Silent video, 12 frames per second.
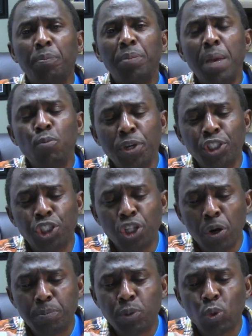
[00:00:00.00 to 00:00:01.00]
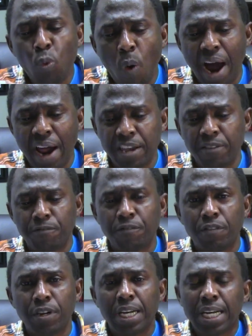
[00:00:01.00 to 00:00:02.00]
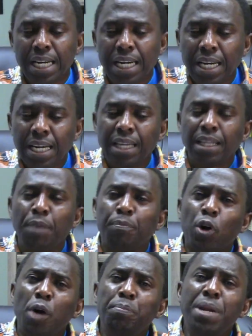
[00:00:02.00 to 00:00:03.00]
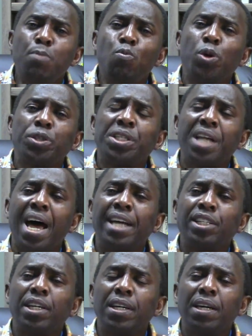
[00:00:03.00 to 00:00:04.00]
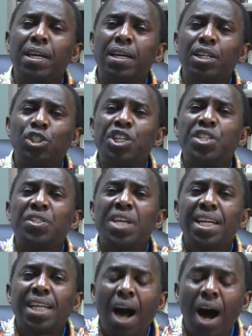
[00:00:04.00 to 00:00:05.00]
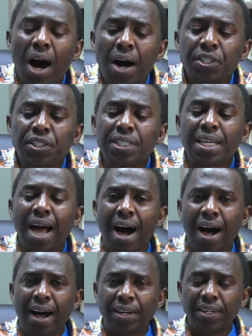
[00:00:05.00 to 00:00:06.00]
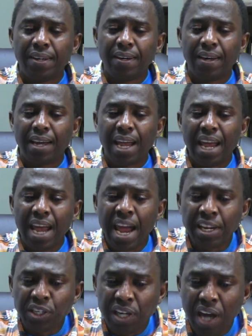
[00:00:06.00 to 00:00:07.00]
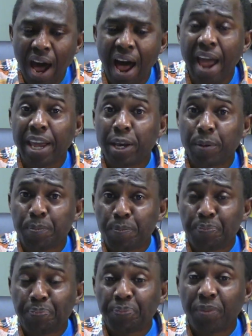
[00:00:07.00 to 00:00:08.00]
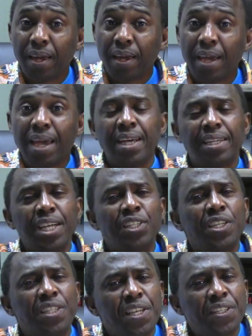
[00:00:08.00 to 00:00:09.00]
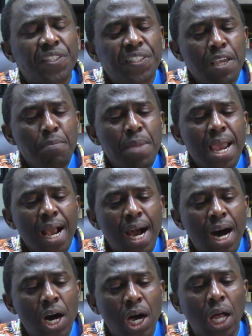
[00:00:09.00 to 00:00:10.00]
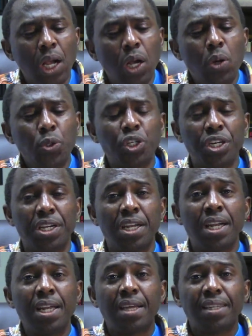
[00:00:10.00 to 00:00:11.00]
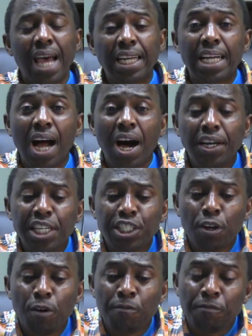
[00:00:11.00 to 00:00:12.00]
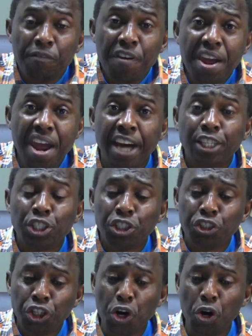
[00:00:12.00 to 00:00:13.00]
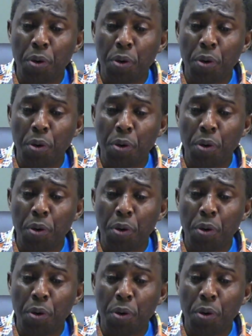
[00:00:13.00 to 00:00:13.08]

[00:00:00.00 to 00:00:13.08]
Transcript: with Job's wife? The problem was that she said, Curse God and die. This is a seeming conclusion that God is unfair to Job,